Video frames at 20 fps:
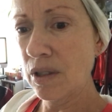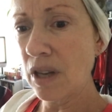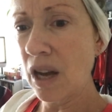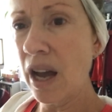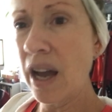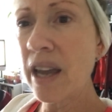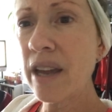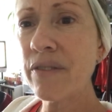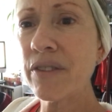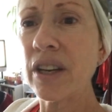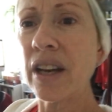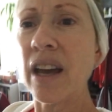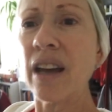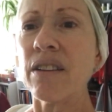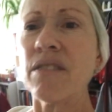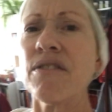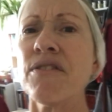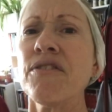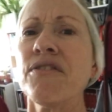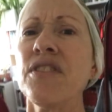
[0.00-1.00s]
I even
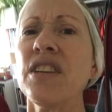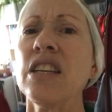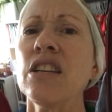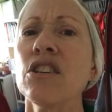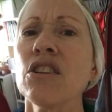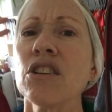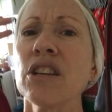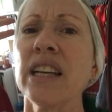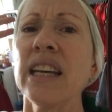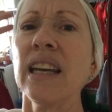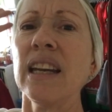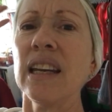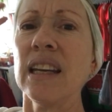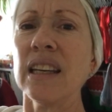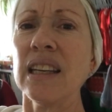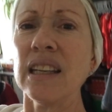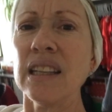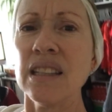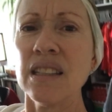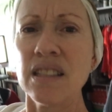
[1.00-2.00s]
had fear
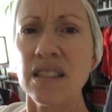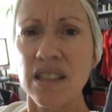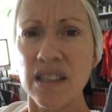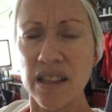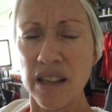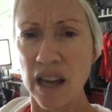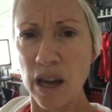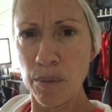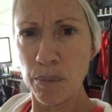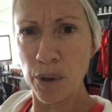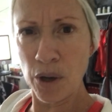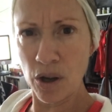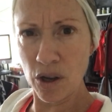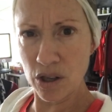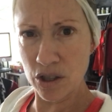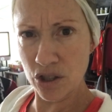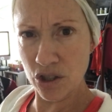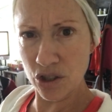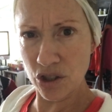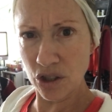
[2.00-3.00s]
getting into that
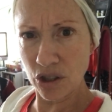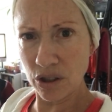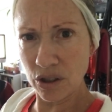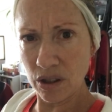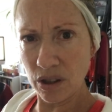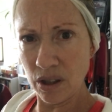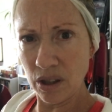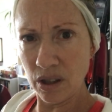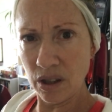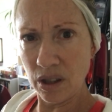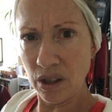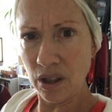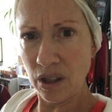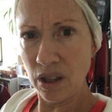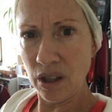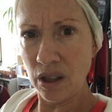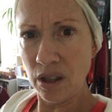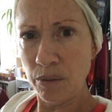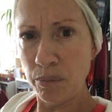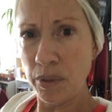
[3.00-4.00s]
posture
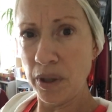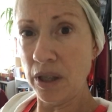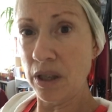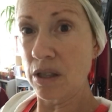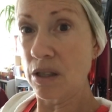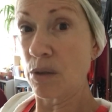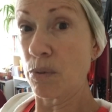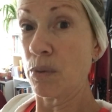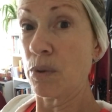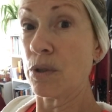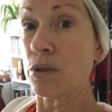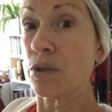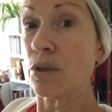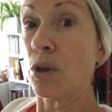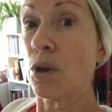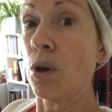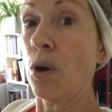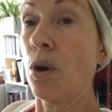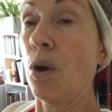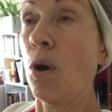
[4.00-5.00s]
because it was
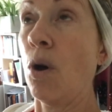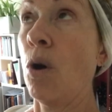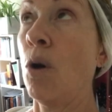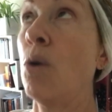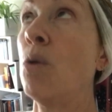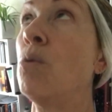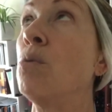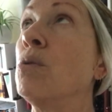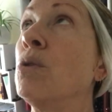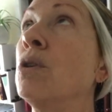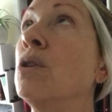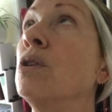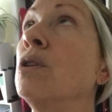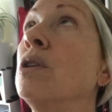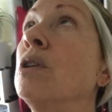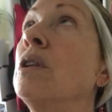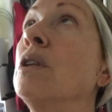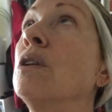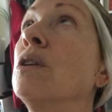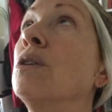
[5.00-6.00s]
Oh,
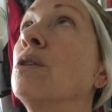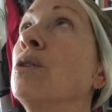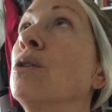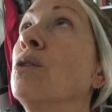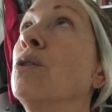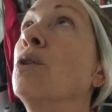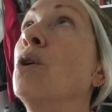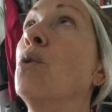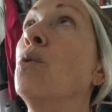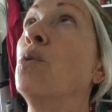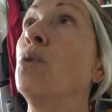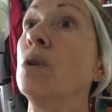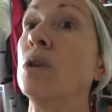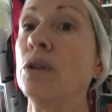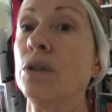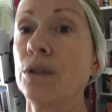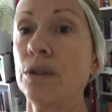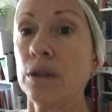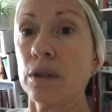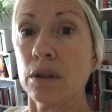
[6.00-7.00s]
good
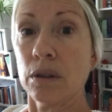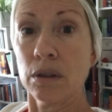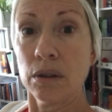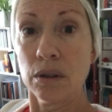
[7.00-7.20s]
Lord.